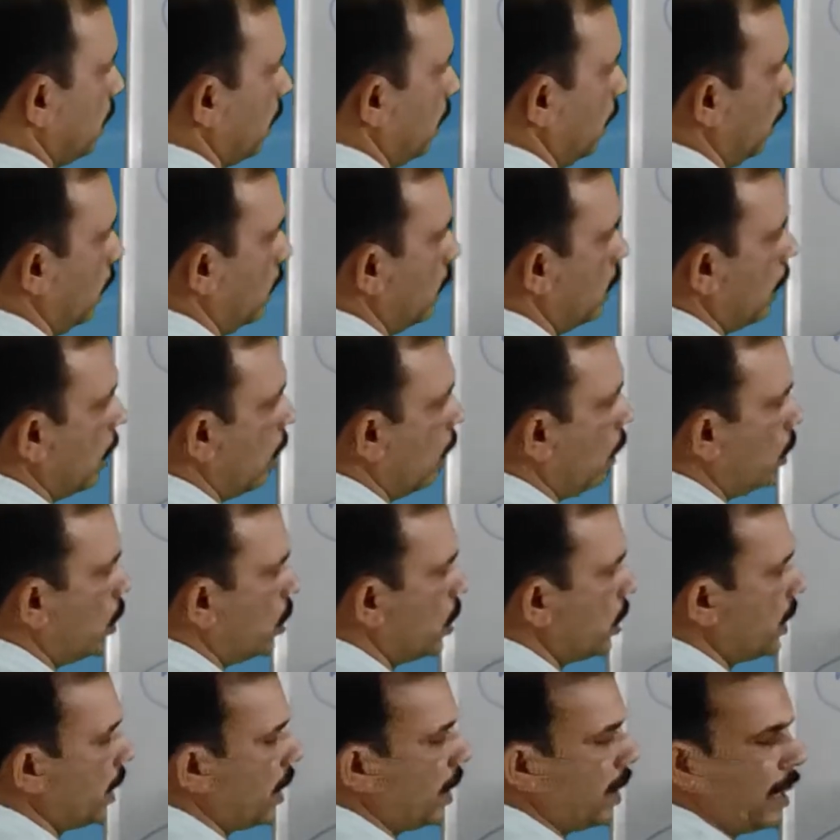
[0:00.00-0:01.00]
is an
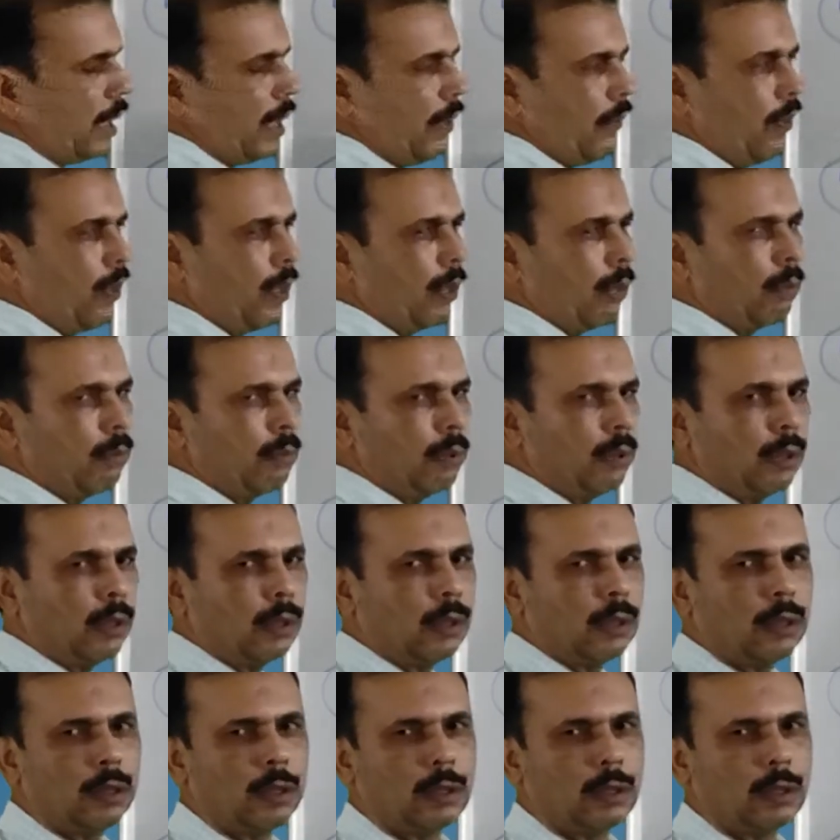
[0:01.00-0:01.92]
auxiliary verb.